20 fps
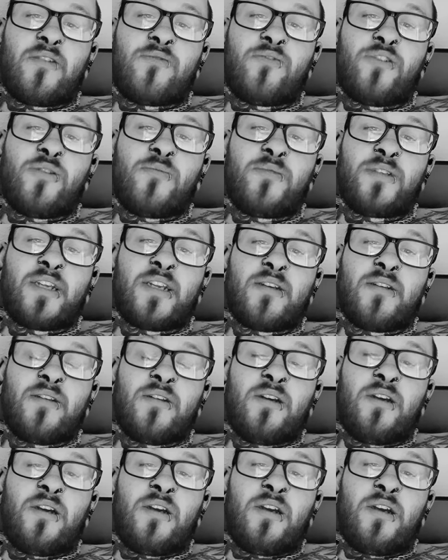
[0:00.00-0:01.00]
rooms in.
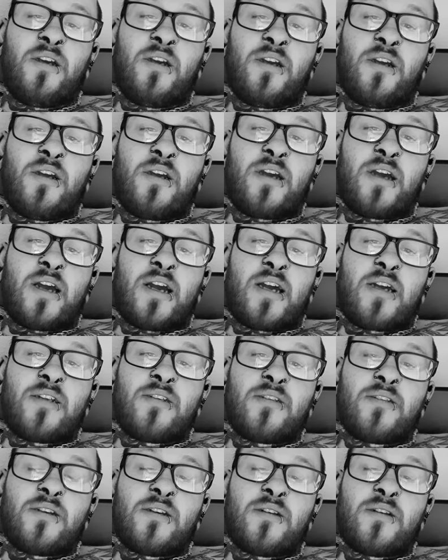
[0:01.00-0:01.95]
And